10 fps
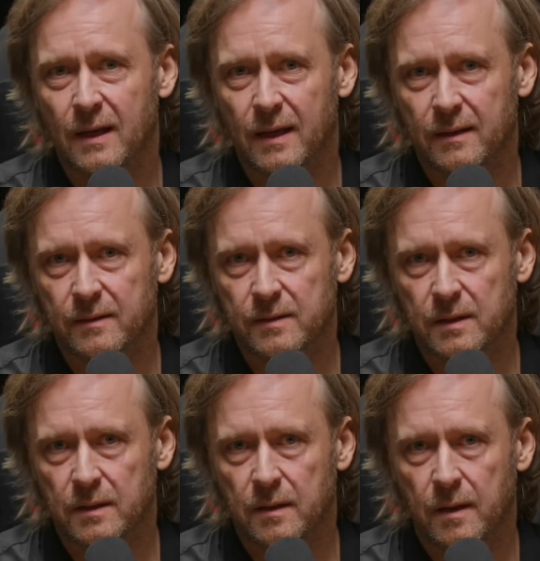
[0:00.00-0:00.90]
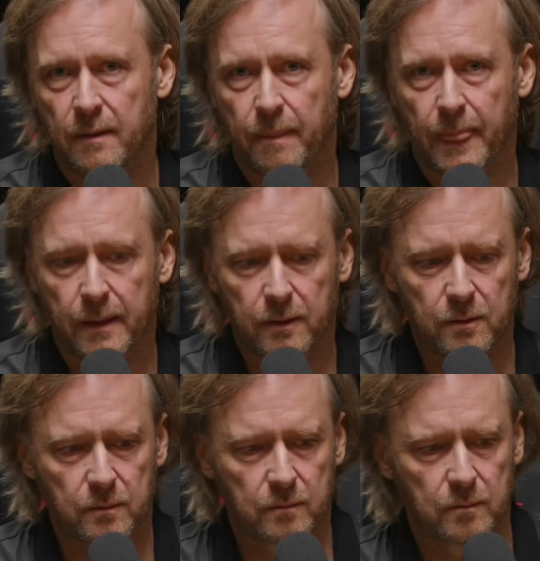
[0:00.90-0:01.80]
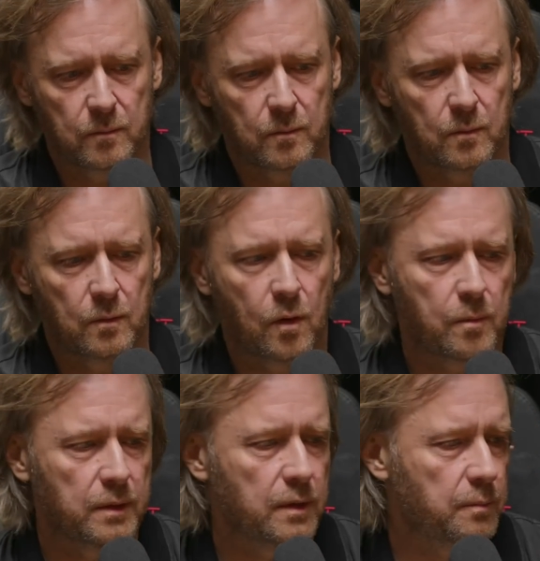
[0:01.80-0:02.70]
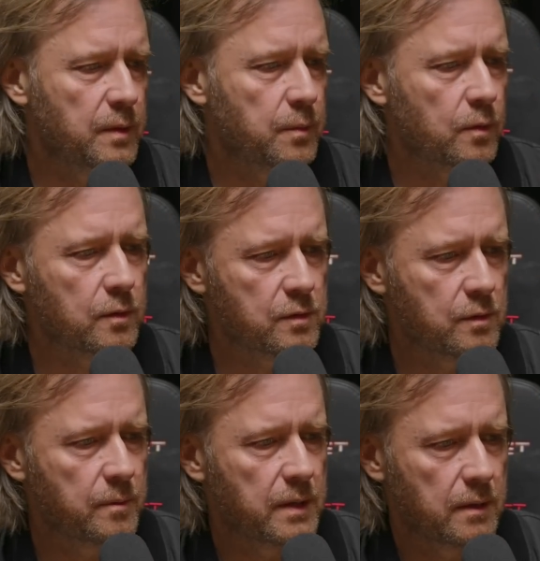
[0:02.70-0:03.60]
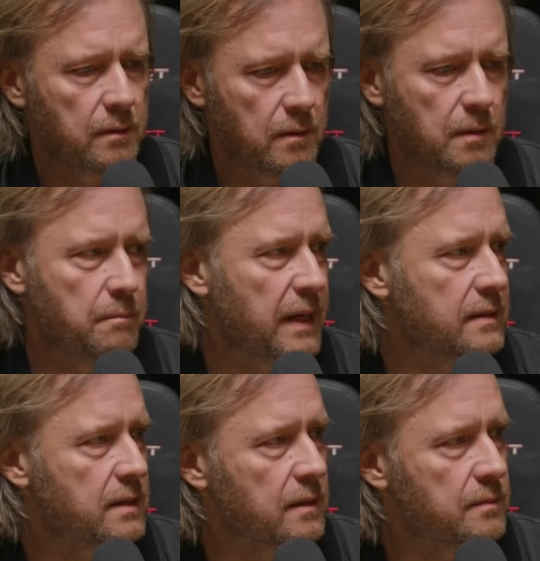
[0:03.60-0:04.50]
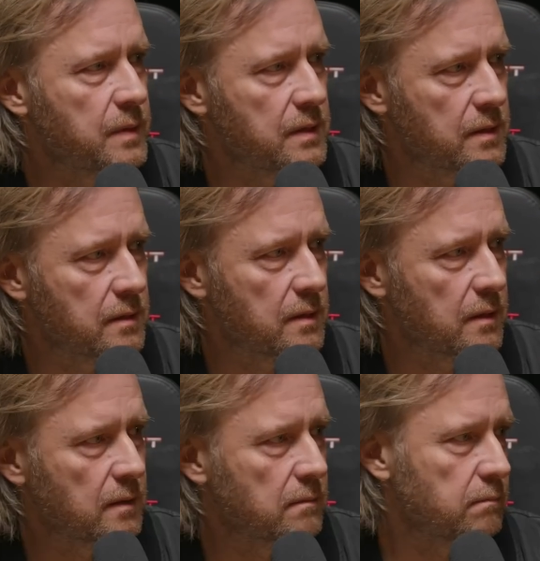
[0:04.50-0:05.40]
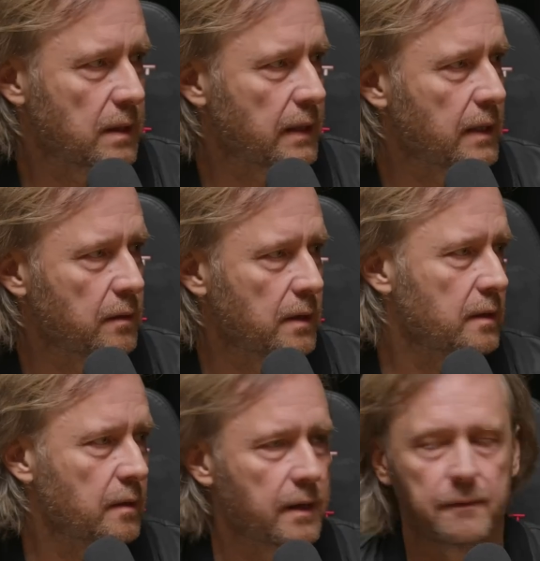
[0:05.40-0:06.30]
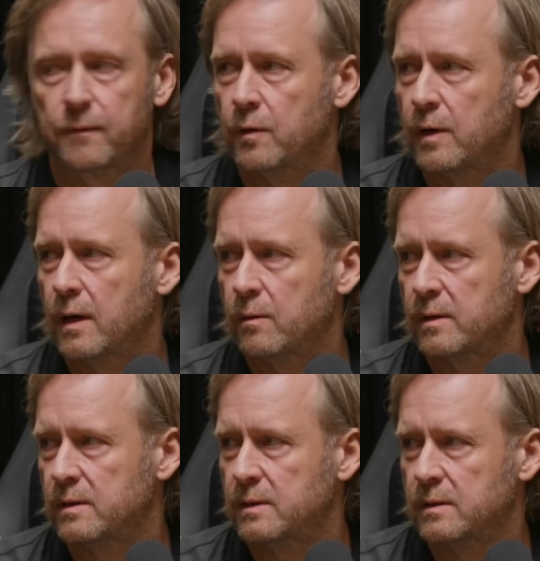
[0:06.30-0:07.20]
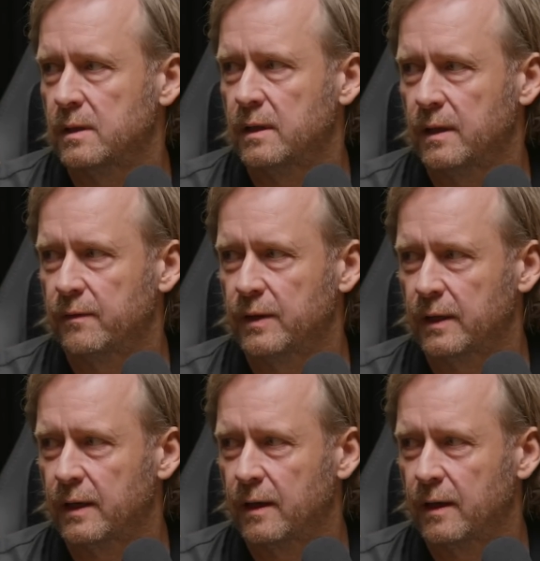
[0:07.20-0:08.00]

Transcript: And normally people consume it in bite-sized pieces, like I don't know, I have 4 hours in the evening.